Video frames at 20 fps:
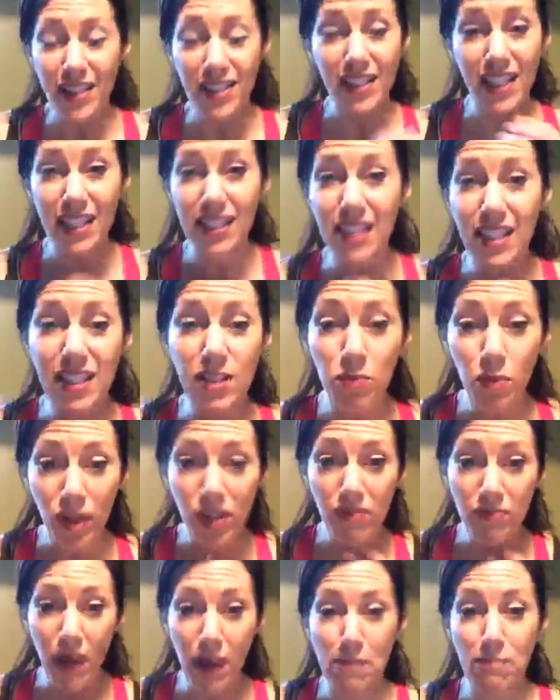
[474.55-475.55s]
this is one
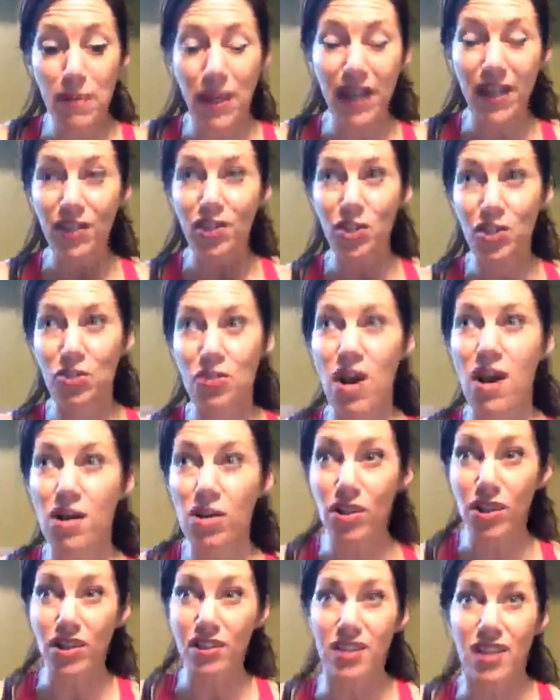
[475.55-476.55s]
of my biggest
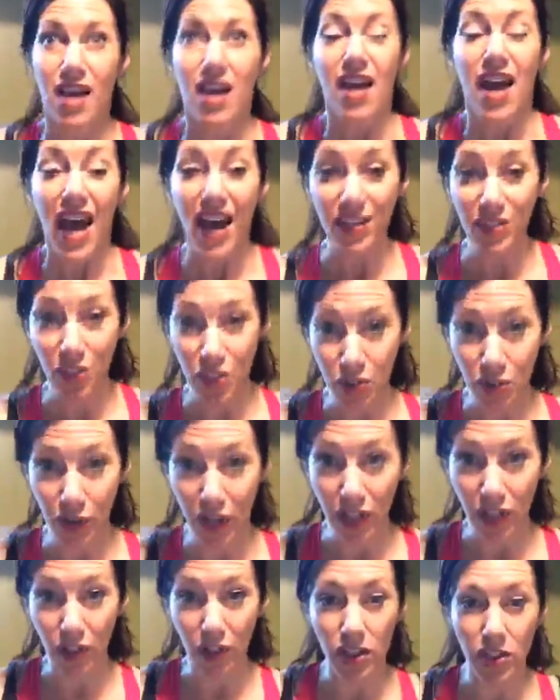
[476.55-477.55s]
struggles as a
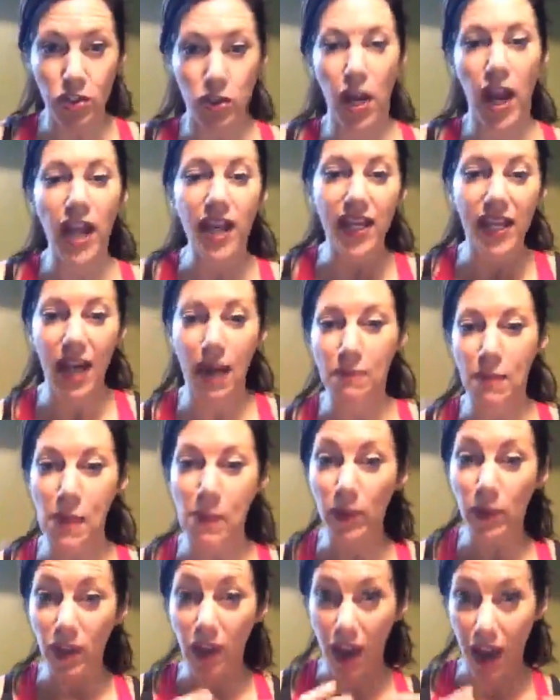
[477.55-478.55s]
trainer, is trying to get
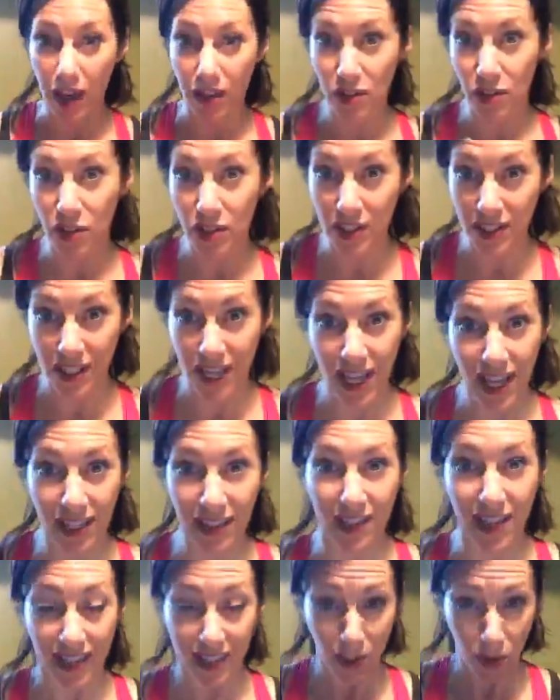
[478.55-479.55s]
people to
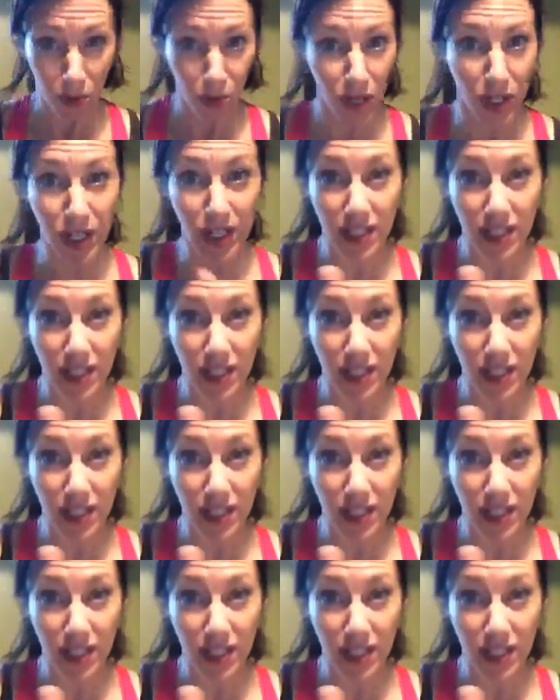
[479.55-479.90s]
understand this. And we're going